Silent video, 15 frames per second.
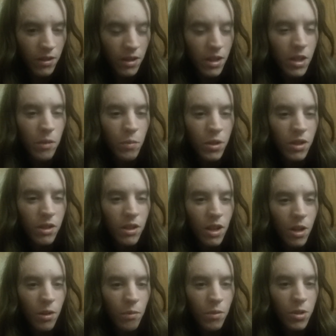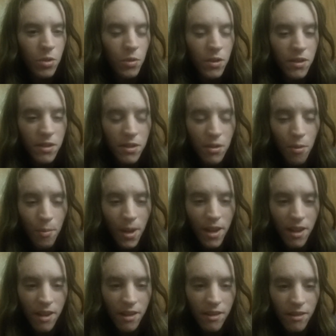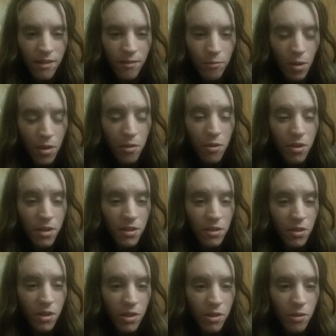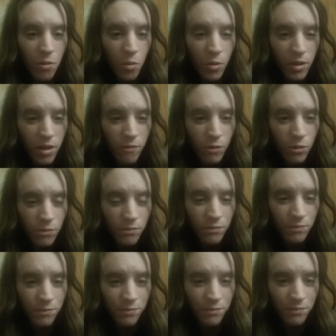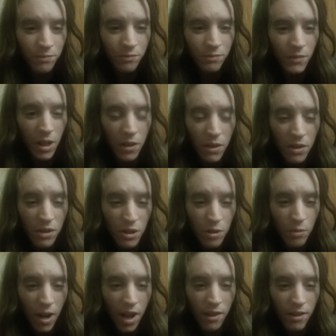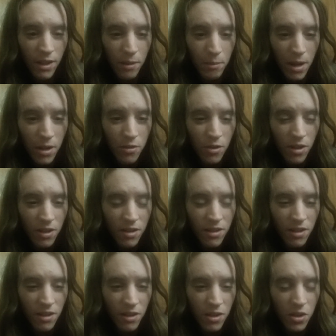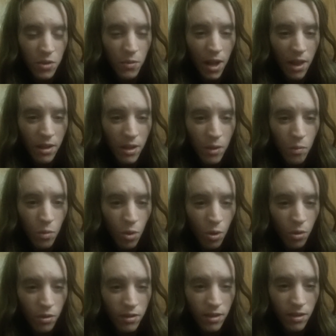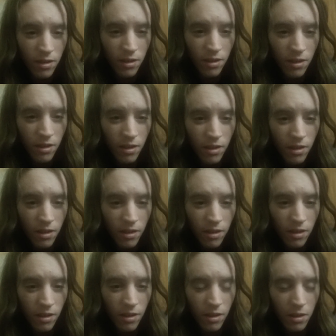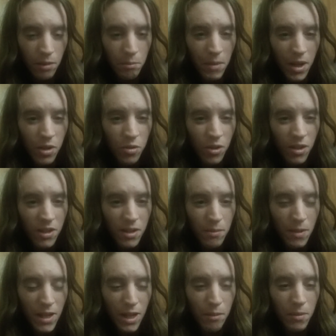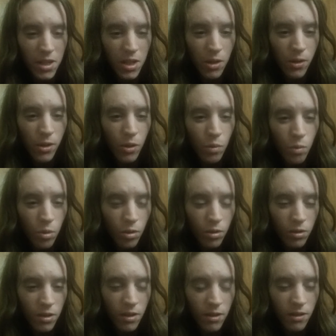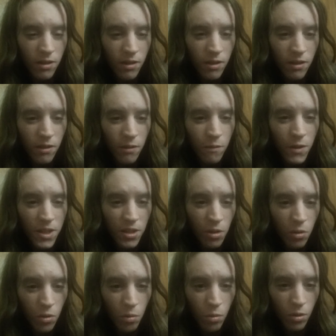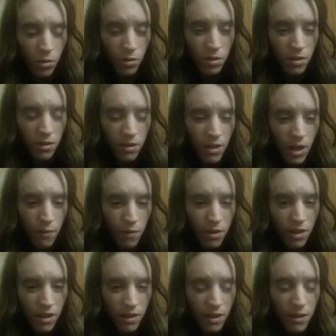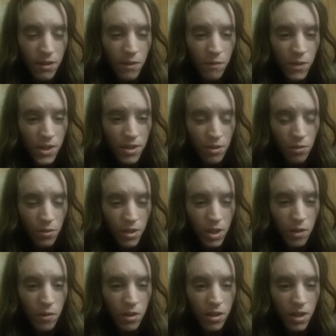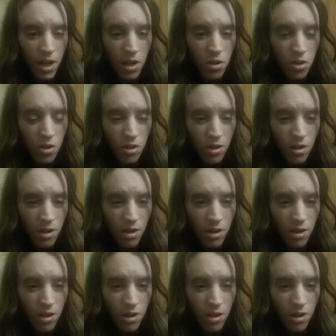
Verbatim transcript: then you wouldn't know what choices you're making, whether it is good or evil. In this duality matrix, in this duality world. Matrix meaning material world, physical world, everything that's physical that you can touch.